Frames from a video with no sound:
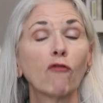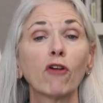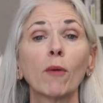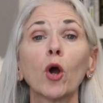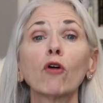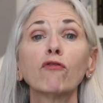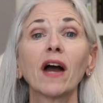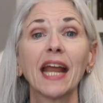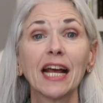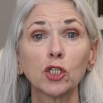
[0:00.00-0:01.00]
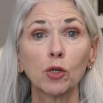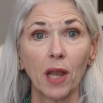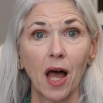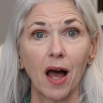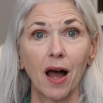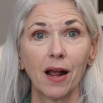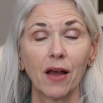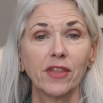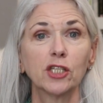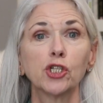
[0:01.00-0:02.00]
from her financial blog
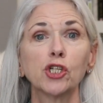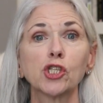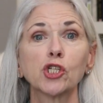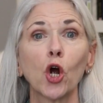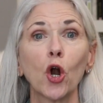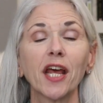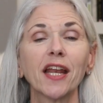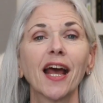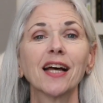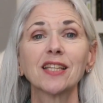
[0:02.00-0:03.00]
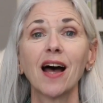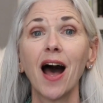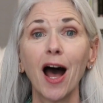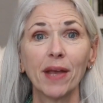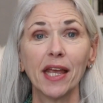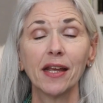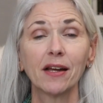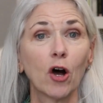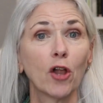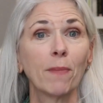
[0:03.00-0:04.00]
that she started as a hobby
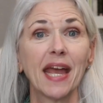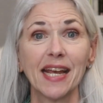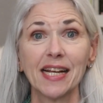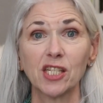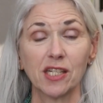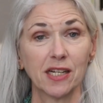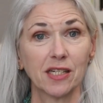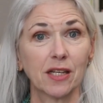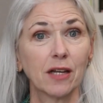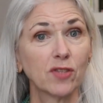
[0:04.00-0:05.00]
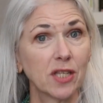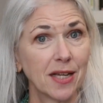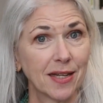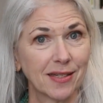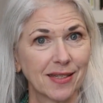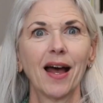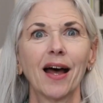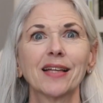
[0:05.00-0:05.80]
called Making Sense of Cents.